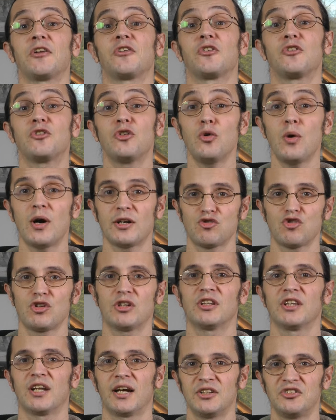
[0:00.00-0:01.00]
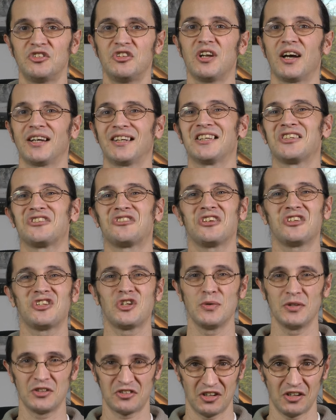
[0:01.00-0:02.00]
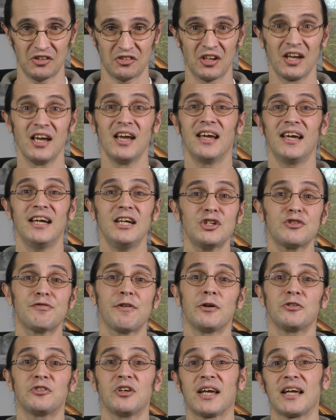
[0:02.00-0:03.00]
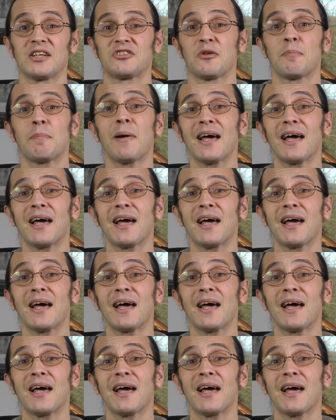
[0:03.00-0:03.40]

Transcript: into 299 constituencies. Each voter gets a